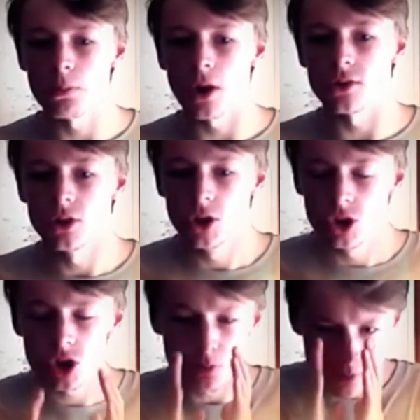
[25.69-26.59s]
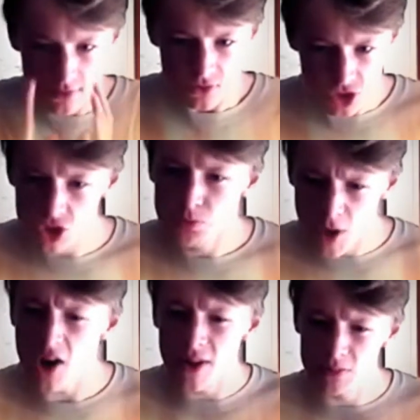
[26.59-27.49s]
but just
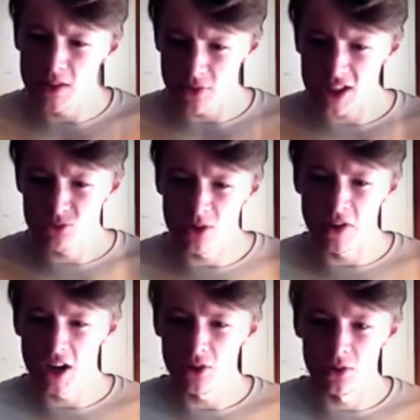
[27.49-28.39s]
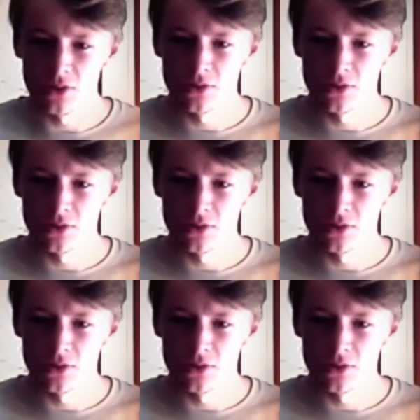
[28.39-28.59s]
bear with me for this one video,